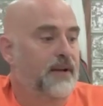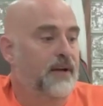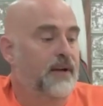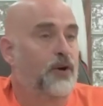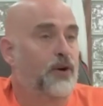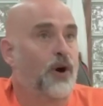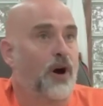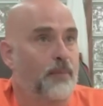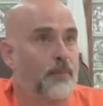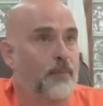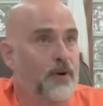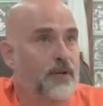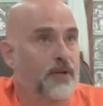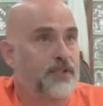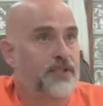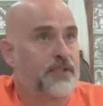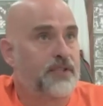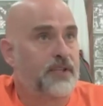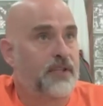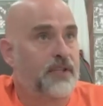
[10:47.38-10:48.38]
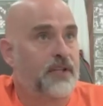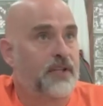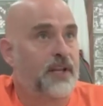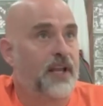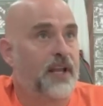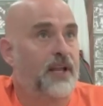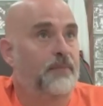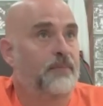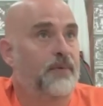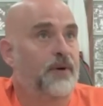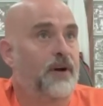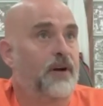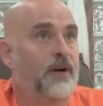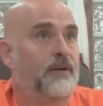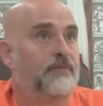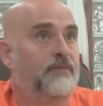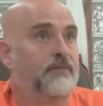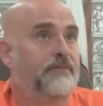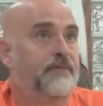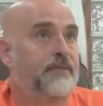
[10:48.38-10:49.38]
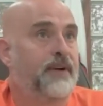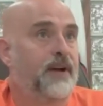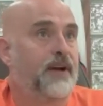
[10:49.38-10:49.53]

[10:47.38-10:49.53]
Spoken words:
commerce, in the name of